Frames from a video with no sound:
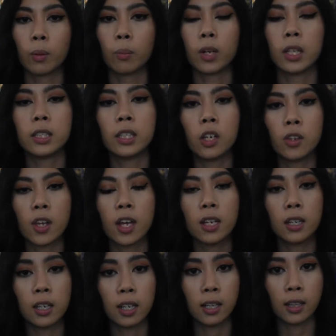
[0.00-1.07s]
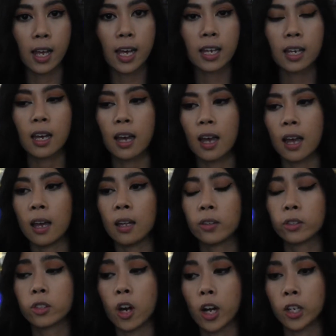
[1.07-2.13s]
But until then, hit like, and
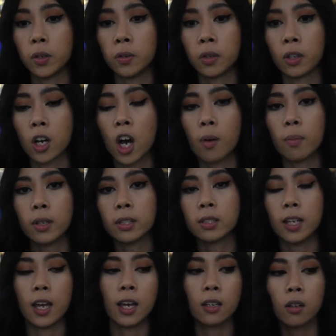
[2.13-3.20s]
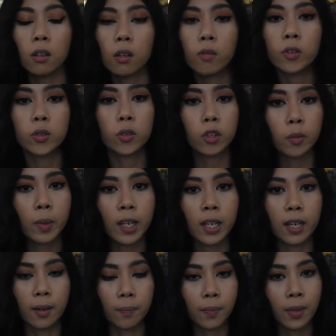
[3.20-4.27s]
talk to you in the comments and all over social
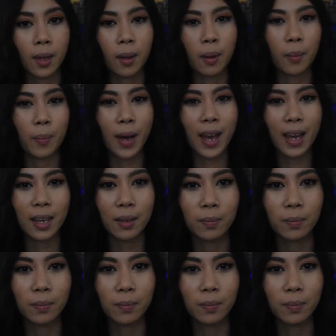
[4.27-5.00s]
media. Bye!